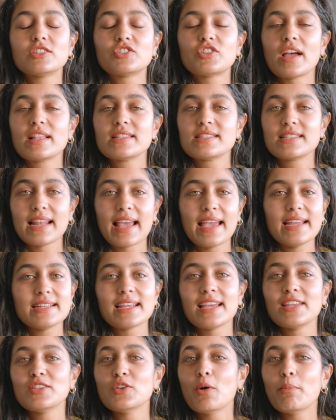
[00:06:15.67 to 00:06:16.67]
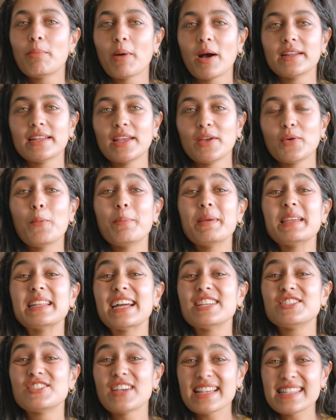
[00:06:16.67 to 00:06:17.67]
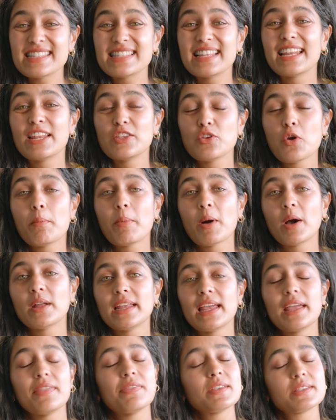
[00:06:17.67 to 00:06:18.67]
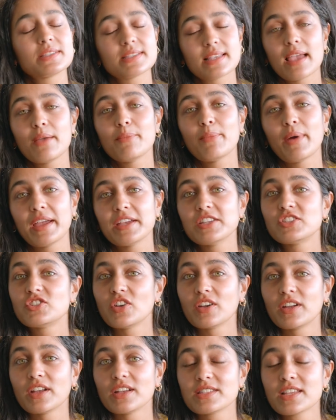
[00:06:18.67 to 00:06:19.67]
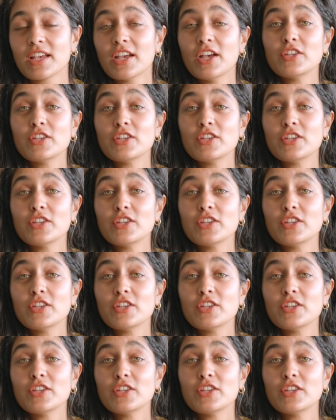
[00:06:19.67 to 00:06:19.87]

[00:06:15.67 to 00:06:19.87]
translate in your body or be digested in your body in the same way as sugars.